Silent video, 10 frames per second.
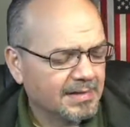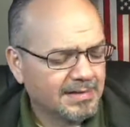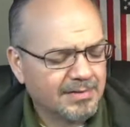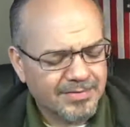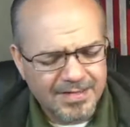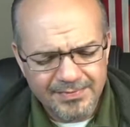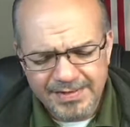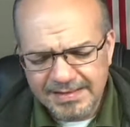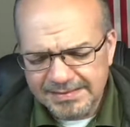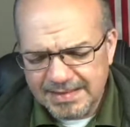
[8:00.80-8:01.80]
there was something
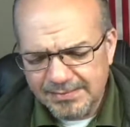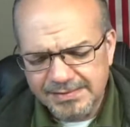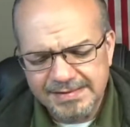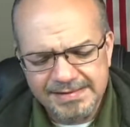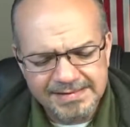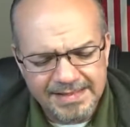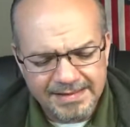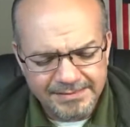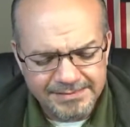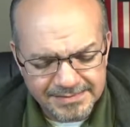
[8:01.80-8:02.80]
else I was going to
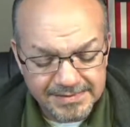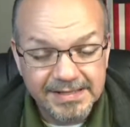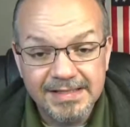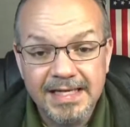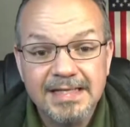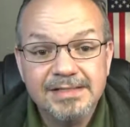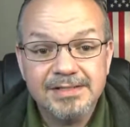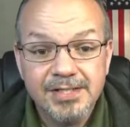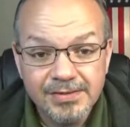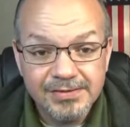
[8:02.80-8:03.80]
say. Today is
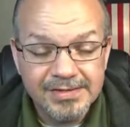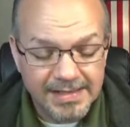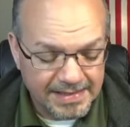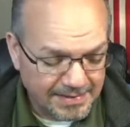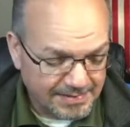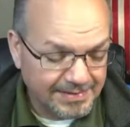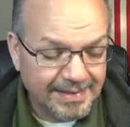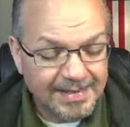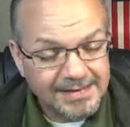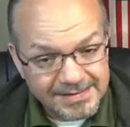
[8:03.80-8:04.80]
Tuesday,
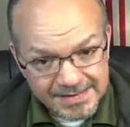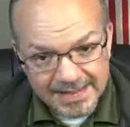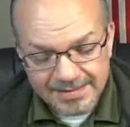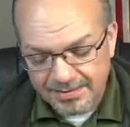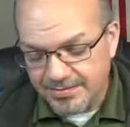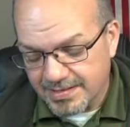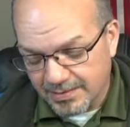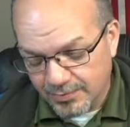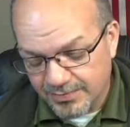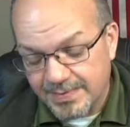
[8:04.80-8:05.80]
and it's Tech Tuesday,
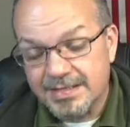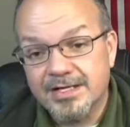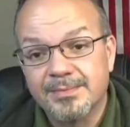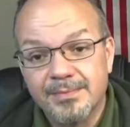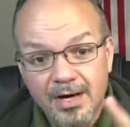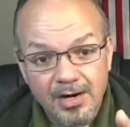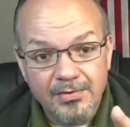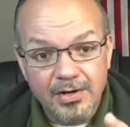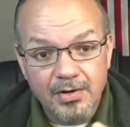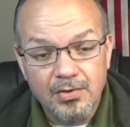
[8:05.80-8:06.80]
which means
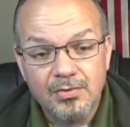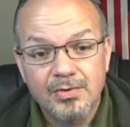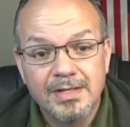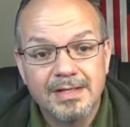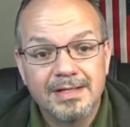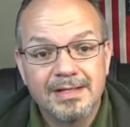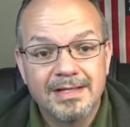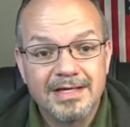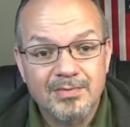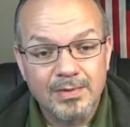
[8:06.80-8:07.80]
tomorrow
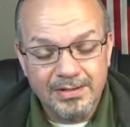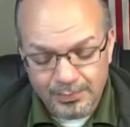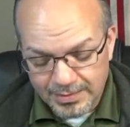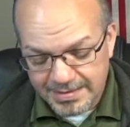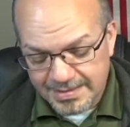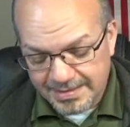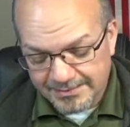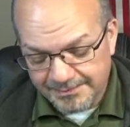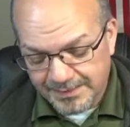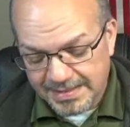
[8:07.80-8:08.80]
is Wealth Wednesday.
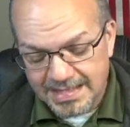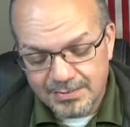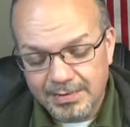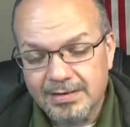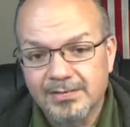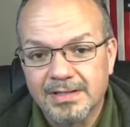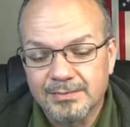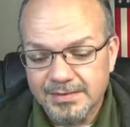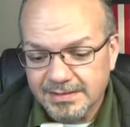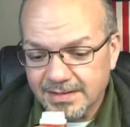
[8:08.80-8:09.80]
Now, that's what I really
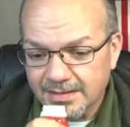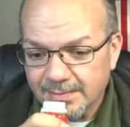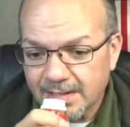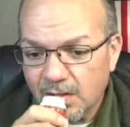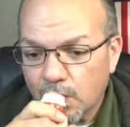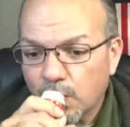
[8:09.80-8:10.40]
want to talk about.